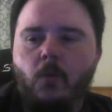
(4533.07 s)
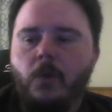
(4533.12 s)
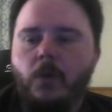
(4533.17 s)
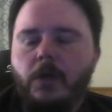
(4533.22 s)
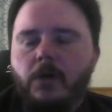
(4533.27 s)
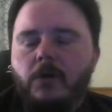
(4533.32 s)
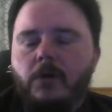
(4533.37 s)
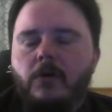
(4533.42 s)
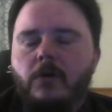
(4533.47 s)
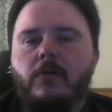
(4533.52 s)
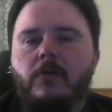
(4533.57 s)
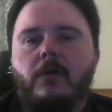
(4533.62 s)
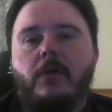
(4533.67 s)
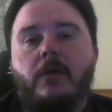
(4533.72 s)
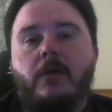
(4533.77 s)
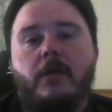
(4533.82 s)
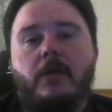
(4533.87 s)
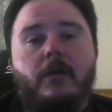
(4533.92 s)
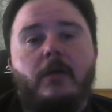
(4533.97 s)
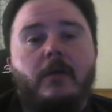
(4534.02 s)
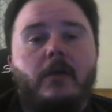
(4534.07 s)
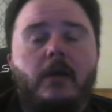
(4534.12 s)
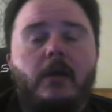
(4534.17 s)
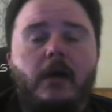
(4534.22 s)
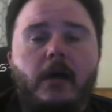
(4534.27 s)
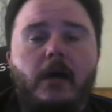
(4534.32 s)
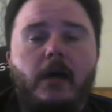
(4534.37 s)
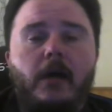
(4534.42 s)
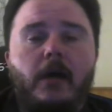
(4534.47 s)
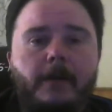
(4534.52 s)
will,
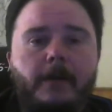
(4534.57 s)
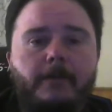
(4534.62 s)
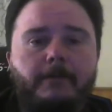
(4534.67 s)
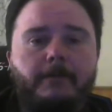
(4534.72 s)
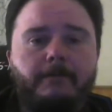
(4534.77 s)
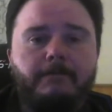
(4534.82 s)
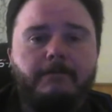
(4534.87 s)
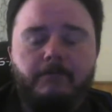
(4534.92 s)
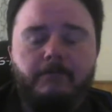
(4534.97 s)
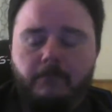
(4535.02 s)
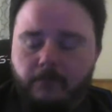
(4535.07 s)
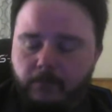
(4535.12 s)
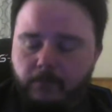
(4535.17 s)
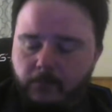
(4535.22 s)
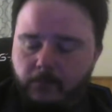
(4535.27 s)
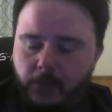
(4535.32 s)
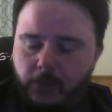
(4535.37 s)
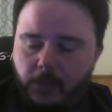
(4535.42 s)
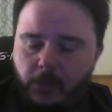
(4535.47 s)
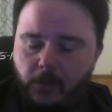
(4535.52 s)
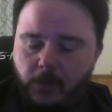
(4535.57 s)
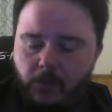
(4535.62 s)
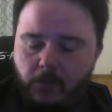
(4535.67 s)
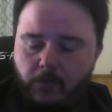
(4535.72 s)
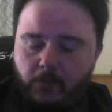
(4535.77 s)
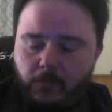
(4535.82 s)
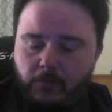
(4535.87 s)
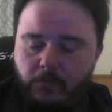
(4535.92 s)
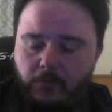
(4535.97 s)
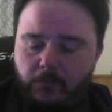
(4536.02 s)
um, you
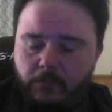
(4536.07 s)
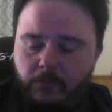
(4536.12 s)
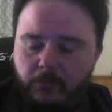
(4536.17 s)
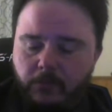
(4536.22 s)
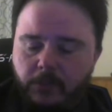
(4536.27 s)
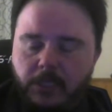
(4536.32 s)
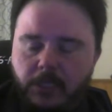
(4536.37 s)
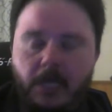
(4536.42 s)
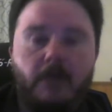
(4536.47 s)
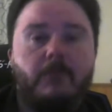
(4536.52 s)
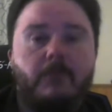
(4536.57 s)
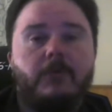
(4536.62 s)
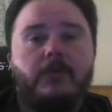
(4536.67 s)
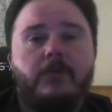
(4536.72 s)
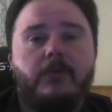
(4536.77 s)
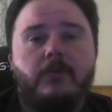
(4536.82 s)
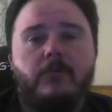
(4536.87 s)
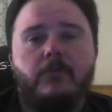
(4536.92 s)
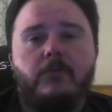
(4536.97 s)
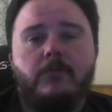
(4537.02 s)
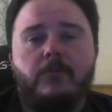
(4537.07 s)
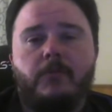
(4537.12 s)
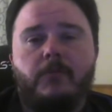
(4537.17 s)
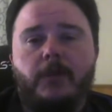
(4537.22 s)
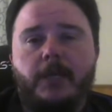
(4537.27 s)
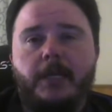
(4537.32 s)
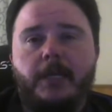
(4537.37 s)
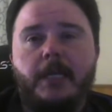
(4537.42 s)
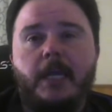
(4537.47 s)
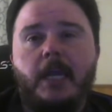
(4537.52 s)
know, chat with
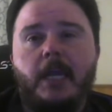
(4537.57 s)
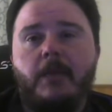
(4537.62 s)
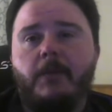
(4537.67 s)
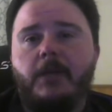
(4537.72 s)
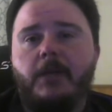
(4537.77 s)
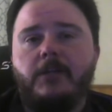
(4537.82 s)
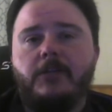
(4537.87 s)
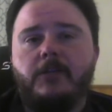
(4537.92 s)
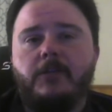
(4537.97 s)
you playing a game.